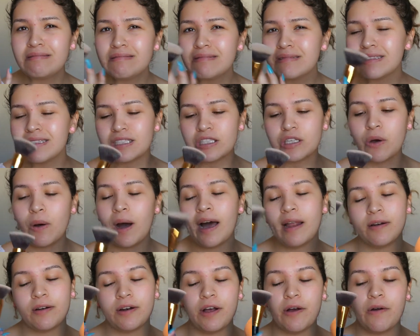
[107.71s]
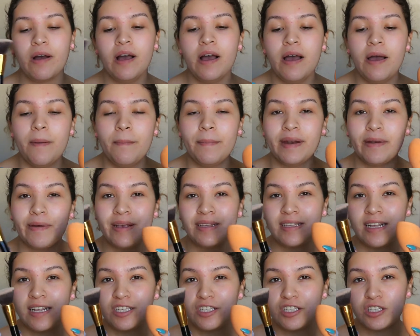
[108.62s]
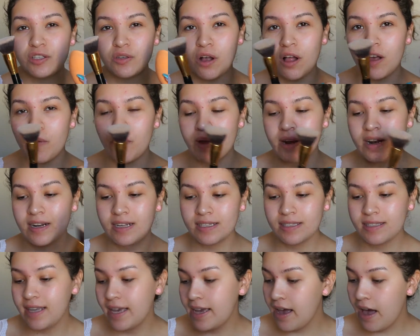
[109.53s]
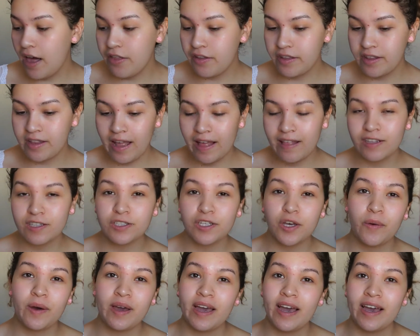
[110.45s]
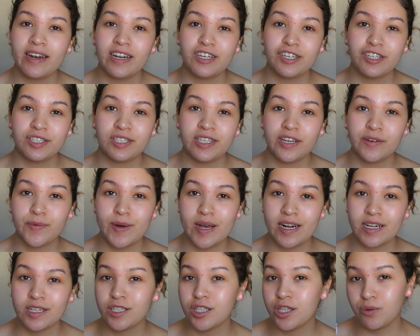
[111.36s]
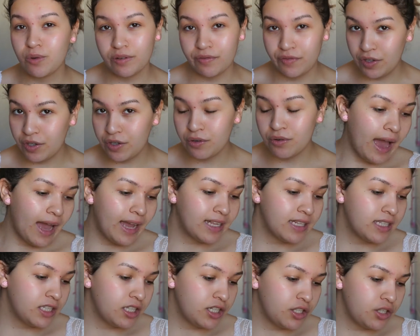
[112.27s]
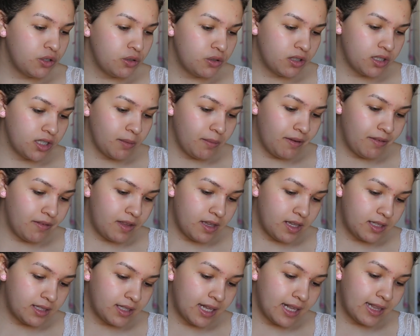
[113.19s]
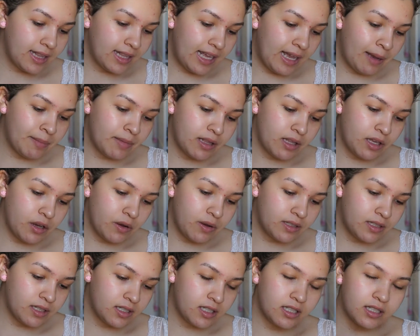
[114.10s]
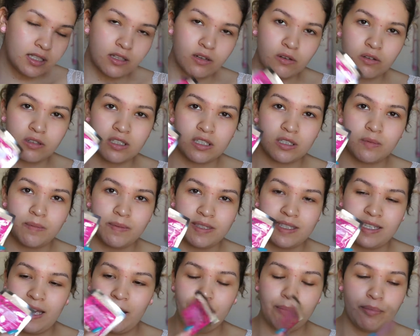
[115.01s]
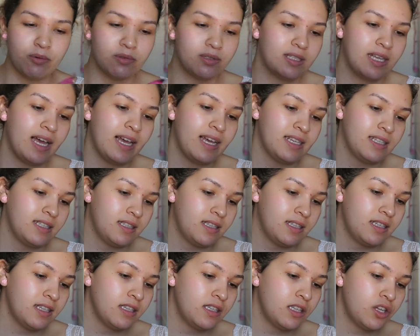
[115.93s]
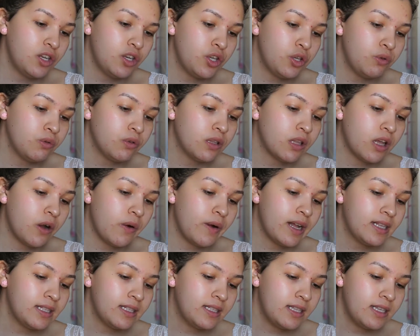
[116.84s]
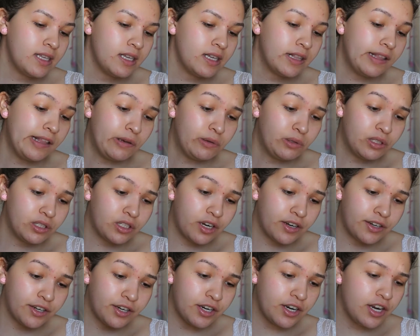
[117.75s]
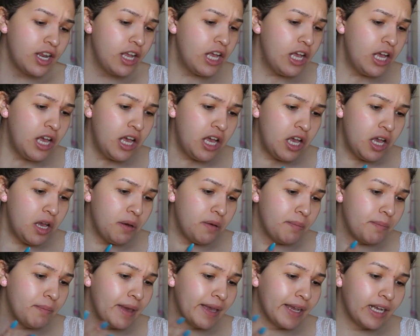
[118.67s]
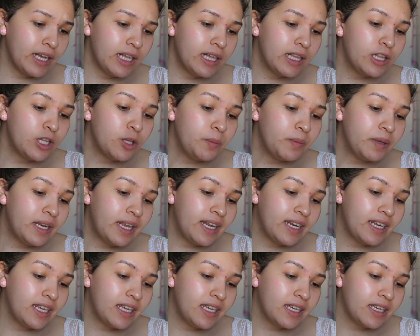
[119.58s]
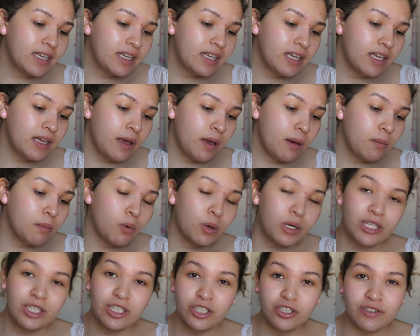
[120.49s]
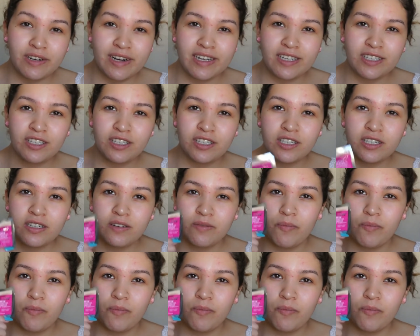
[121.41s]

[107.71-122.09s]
So I don't know. But anyways, that's just all I wanted to say. Other than that, let's go ahead and just get right into the review. I did use some of this Glam Glow. It's this little sample size. This is the Nude Glow. It's the Glow Starter Mega Illuminating Moisturizer.